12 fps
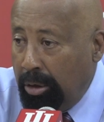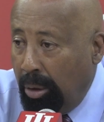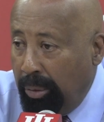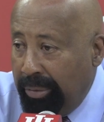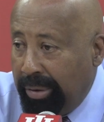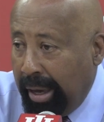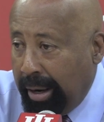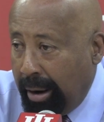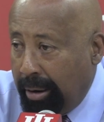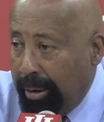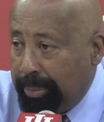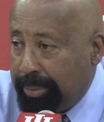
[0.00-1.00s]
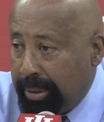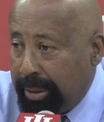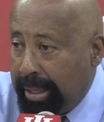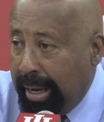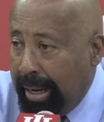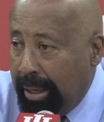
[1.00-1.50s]
You know, we've had our ups and
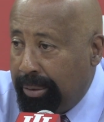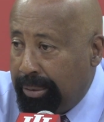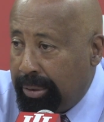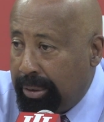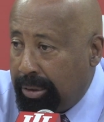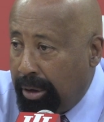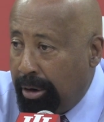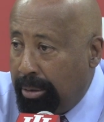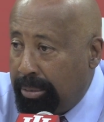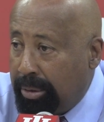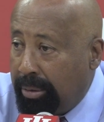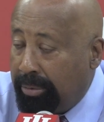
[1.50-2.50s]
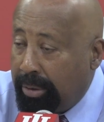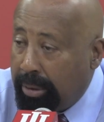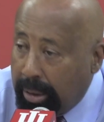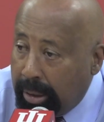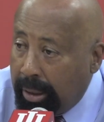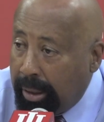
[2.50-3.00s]
downs in terms of
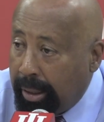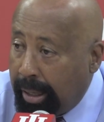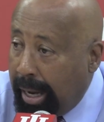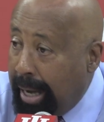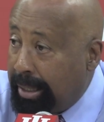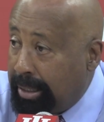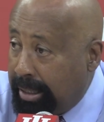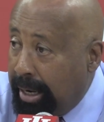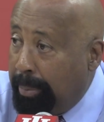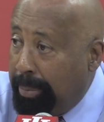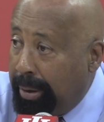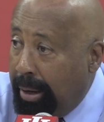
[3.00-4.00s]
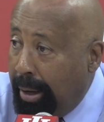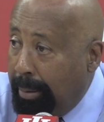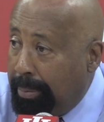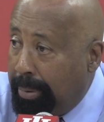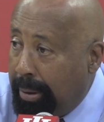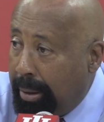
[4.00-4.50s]
guys stepping
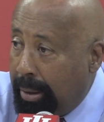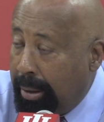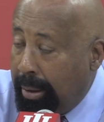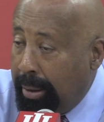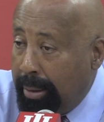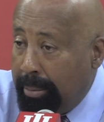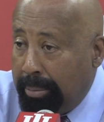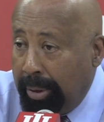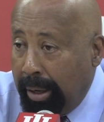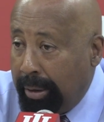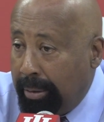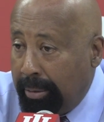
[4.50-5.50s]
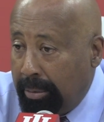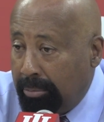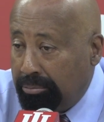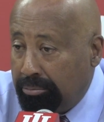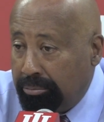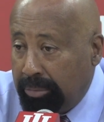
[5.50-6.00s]
up, but
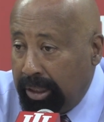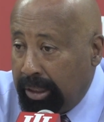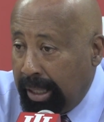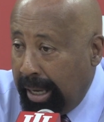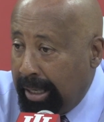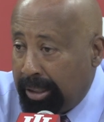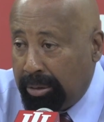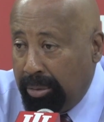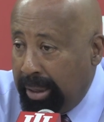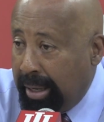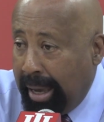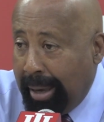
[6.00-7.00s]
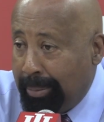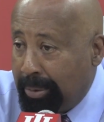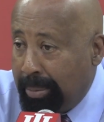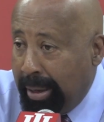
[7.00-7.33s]
these last three games,